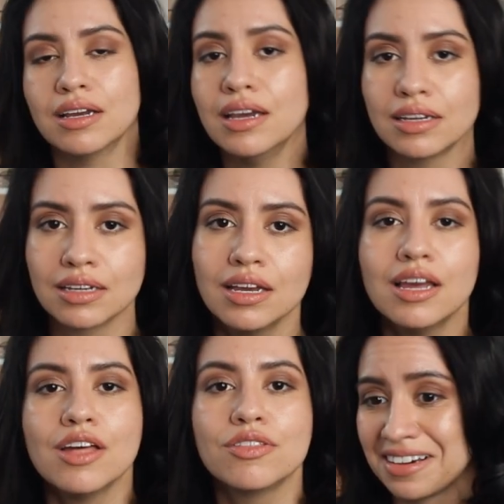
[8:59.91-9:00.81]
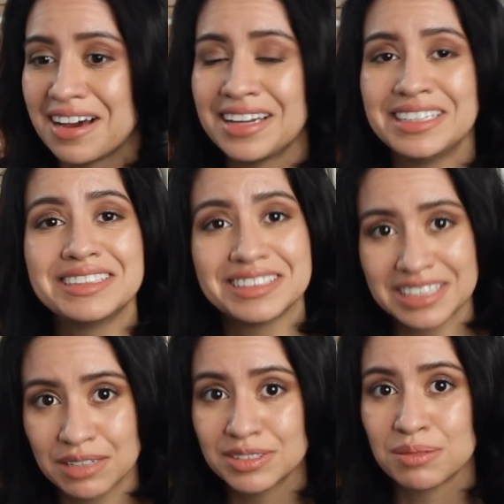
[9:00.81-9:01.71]
heck, I need to
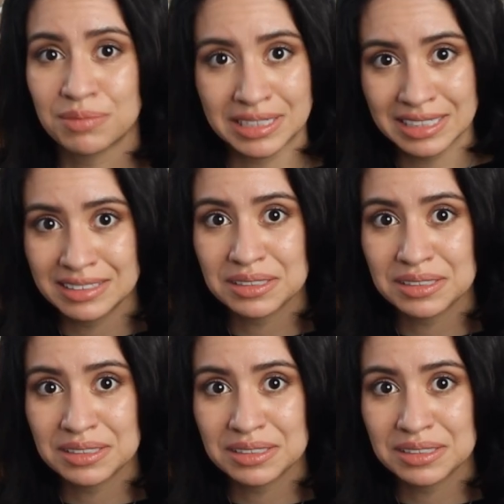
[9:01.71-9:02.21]
save some money